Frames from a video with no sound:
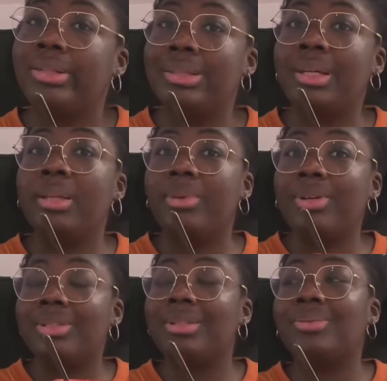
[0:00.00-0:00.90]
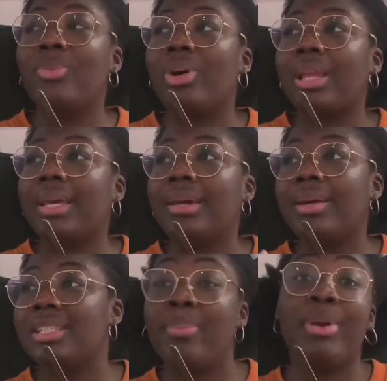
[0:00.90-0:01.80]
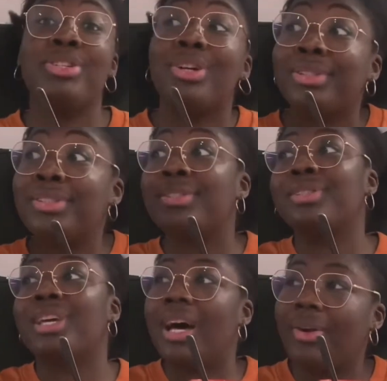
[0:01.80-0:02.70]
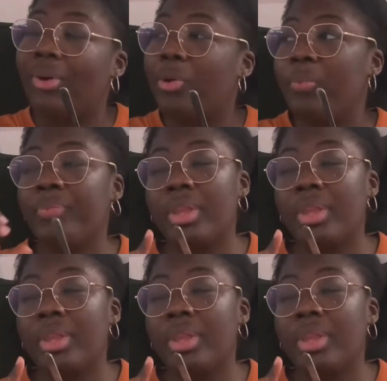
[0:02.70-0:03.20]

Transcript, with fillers: to study because it's more like spacious no